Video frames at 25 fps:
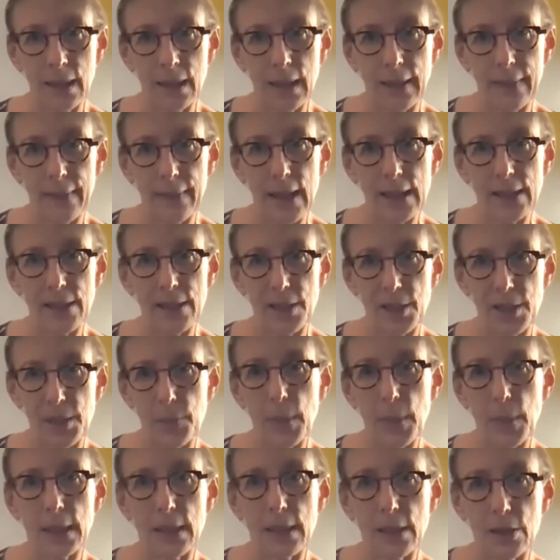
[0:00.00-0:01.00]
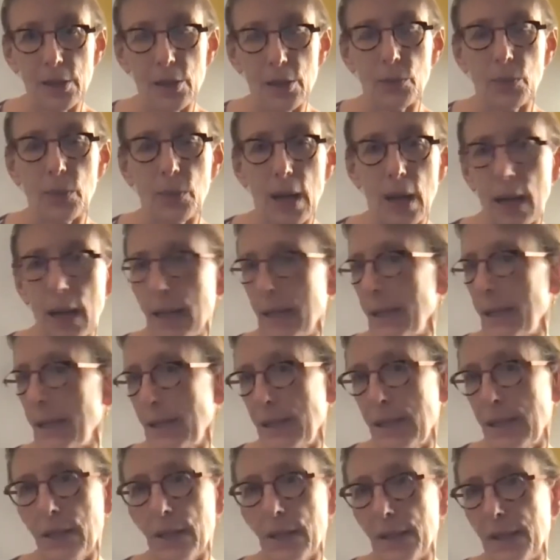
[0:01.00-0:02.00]
and that's expected to rise
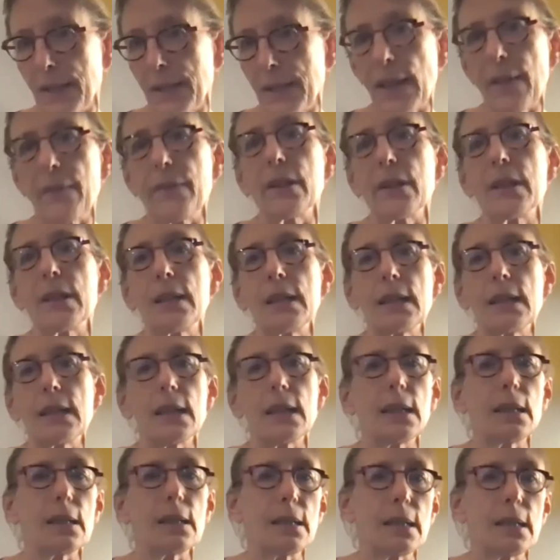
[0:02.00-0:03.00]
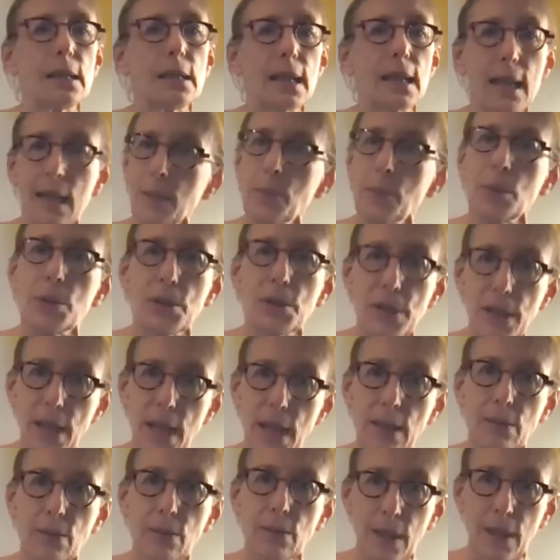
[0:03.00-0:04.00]
to the 70 to
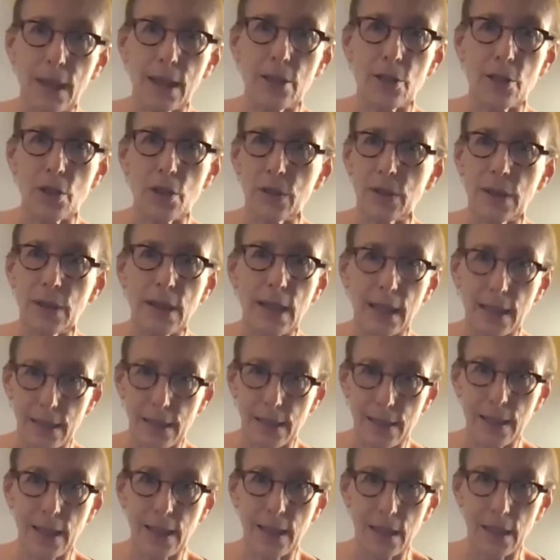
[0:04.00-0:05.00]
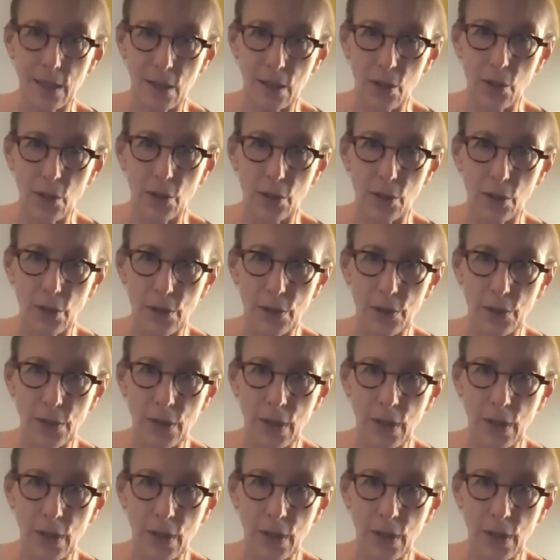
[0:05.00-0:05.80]
80% range in the next 10 years.